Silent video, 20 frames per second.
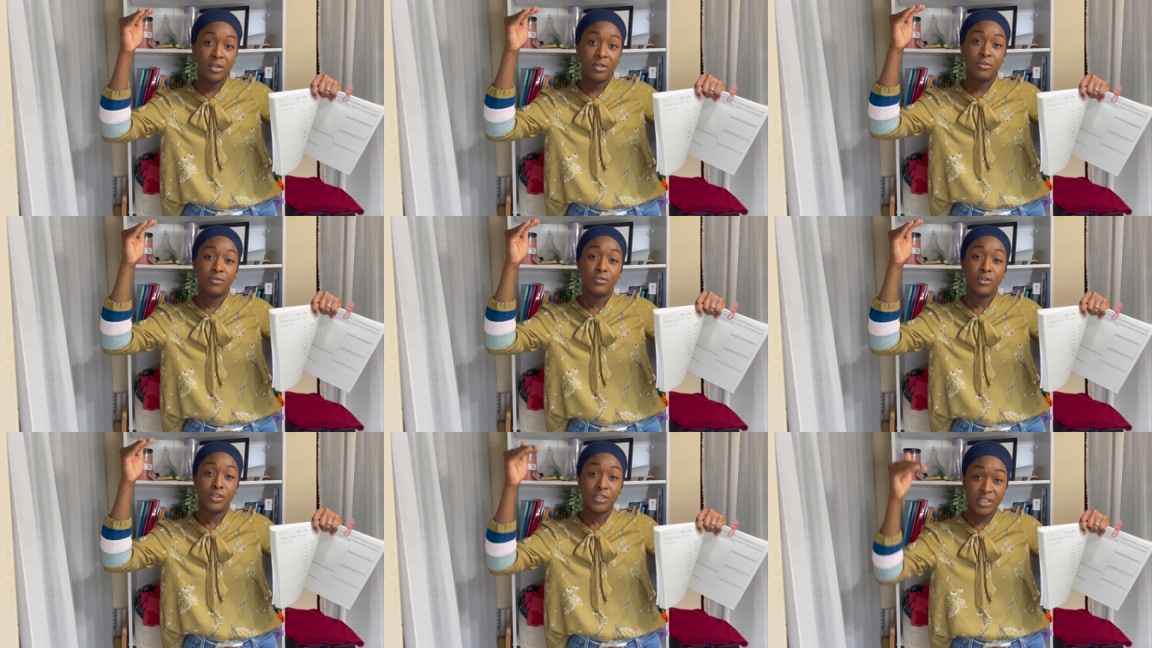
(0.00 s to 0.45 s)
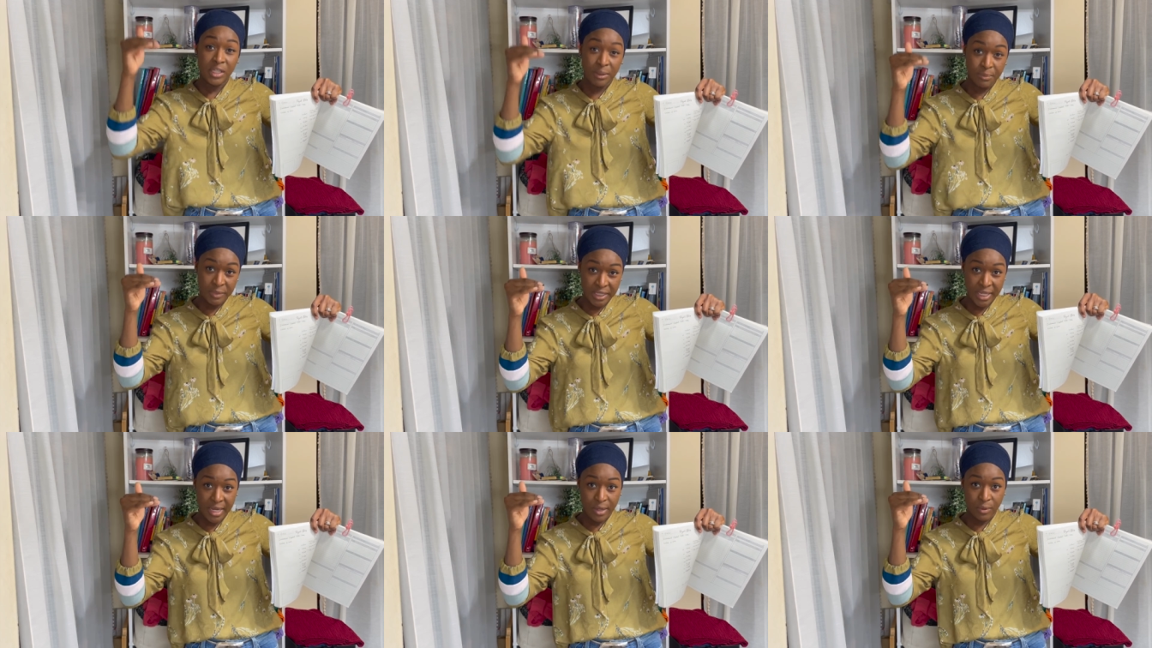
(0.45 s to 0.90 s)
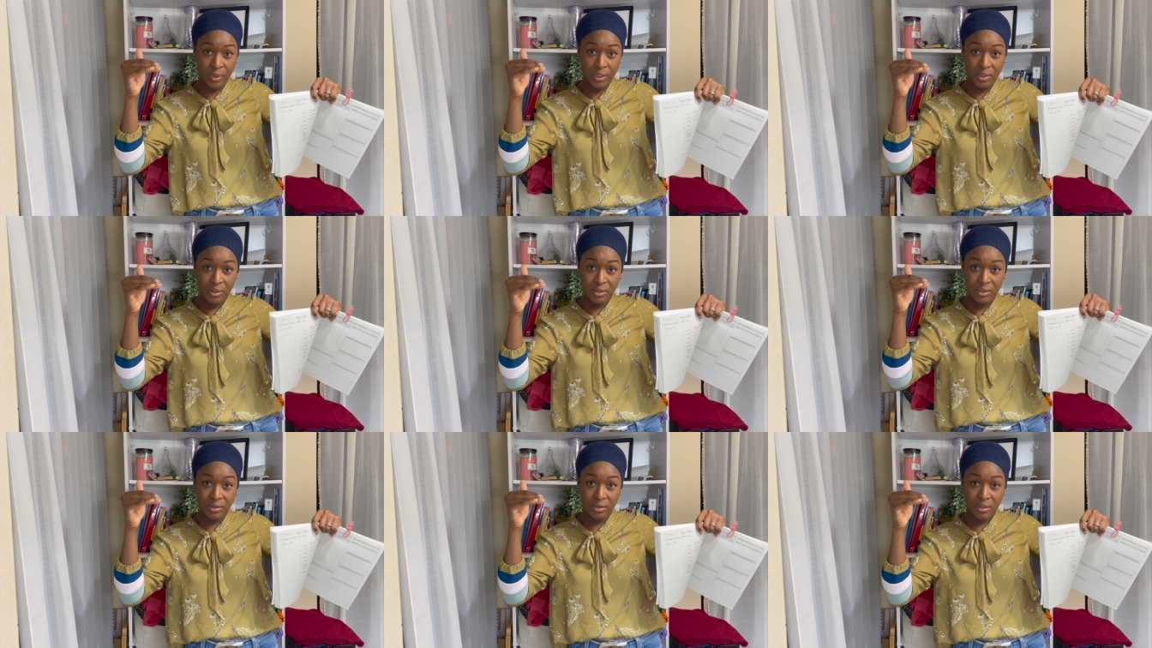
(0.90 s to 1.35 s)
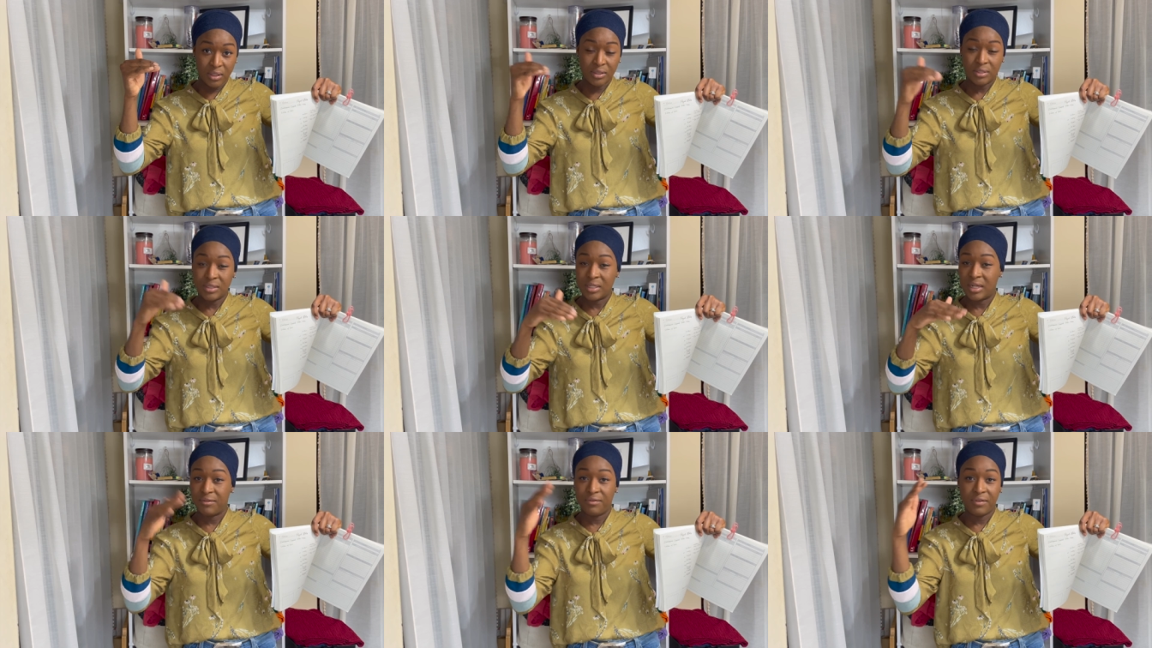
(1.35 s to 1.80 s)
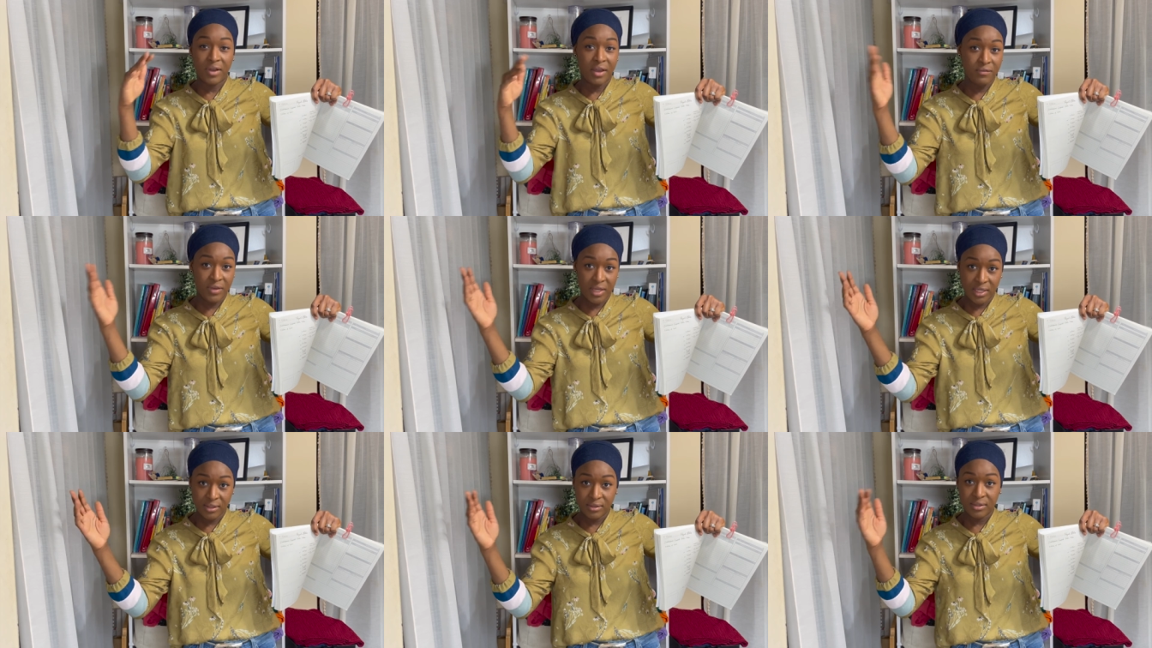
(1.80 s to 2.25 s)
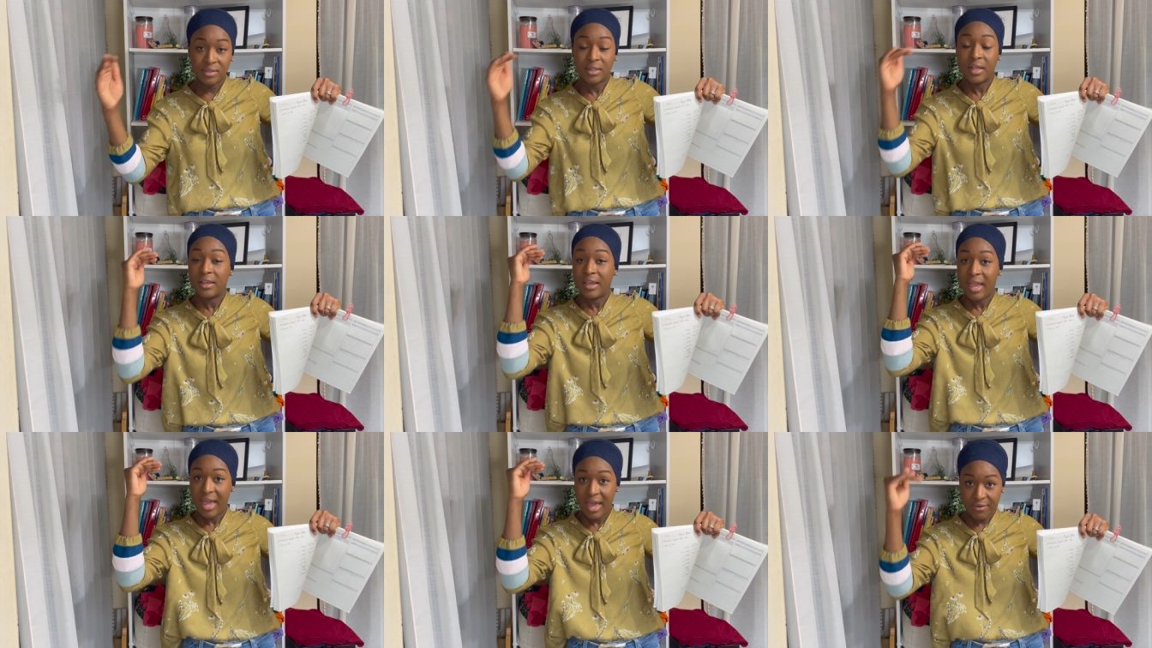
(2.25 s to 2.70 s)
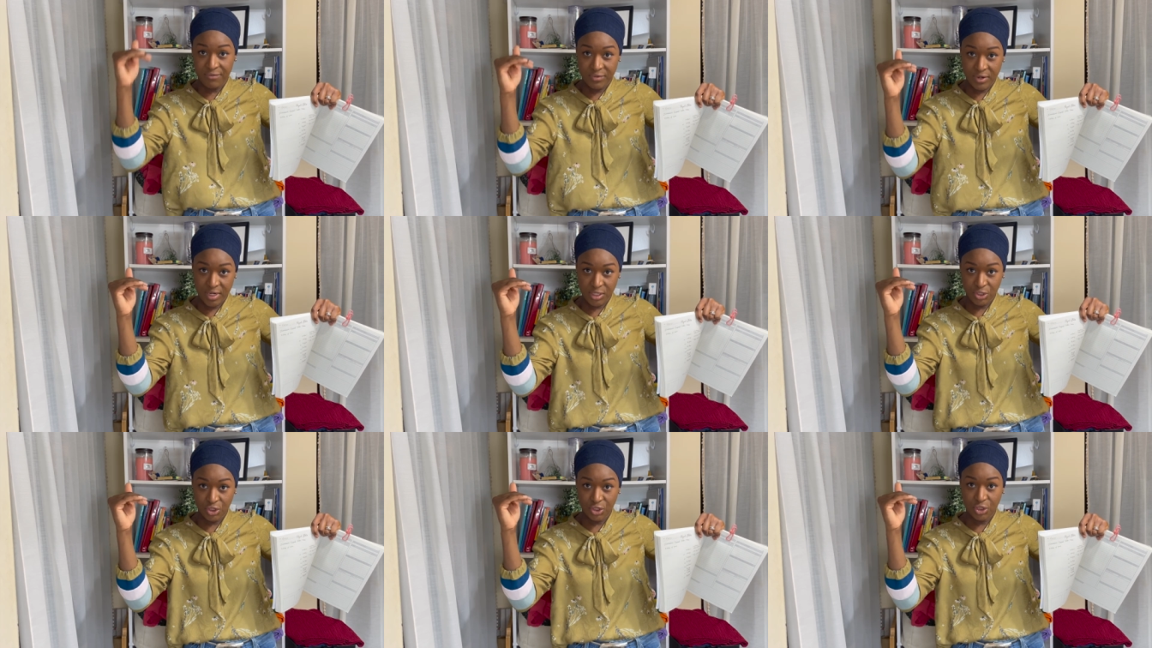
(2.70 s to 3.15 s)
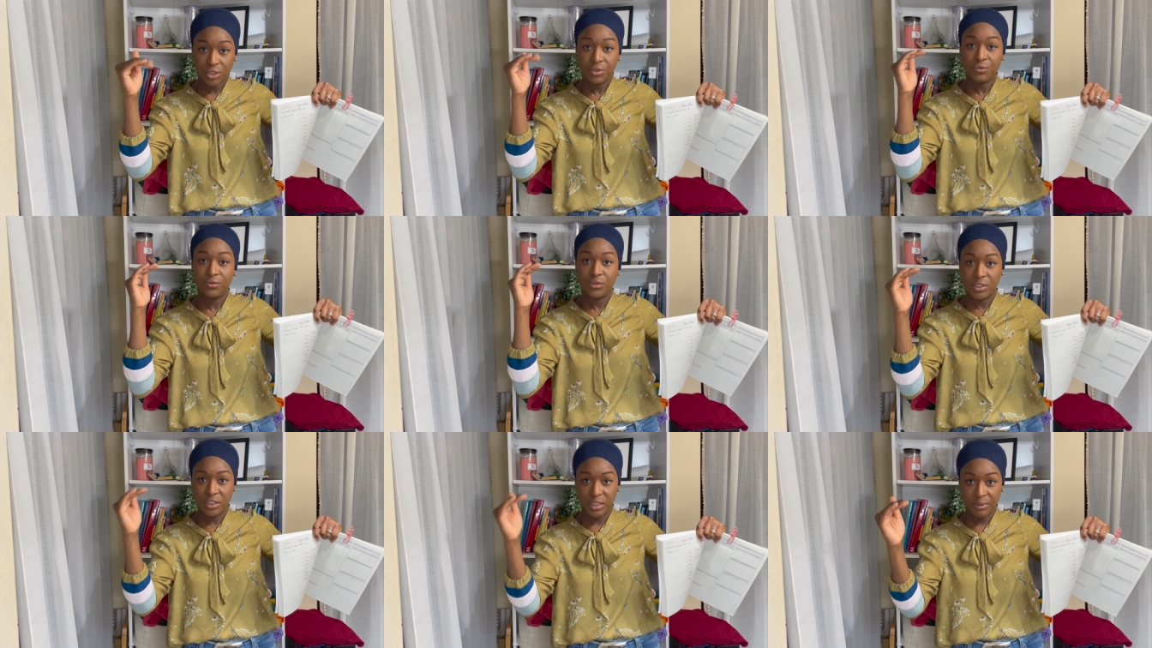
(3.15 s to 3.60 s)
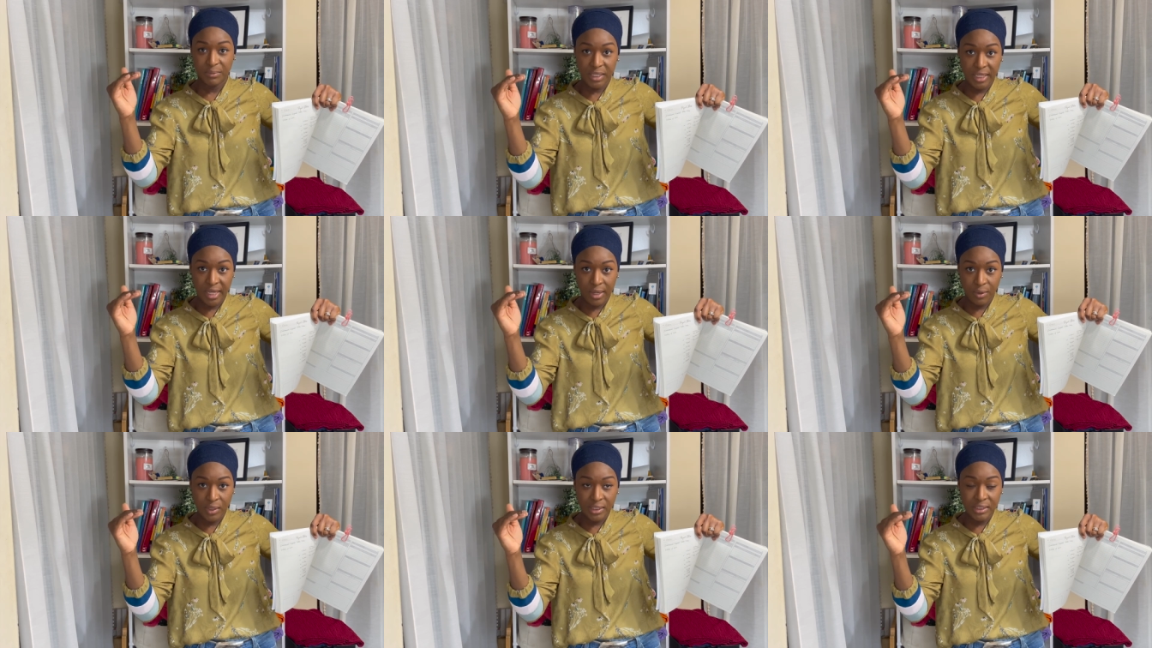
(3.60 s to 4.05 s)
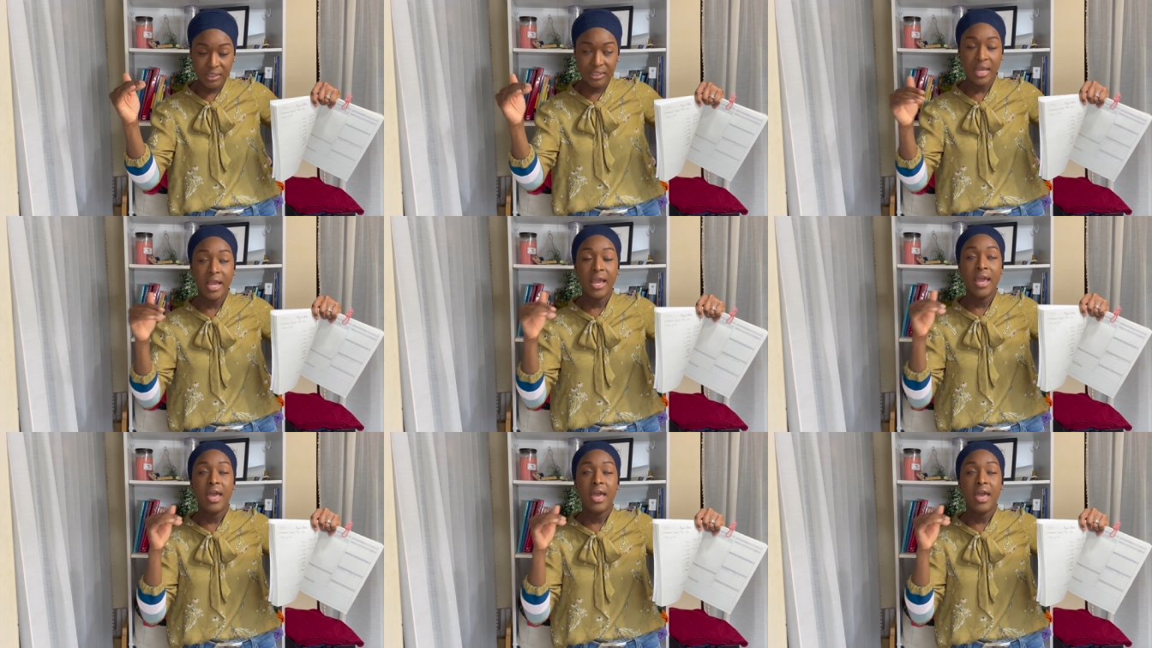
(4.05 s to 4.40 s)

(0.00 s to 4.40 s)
for seam allowance instead of 5 eighths, like half an inch for seam allowance,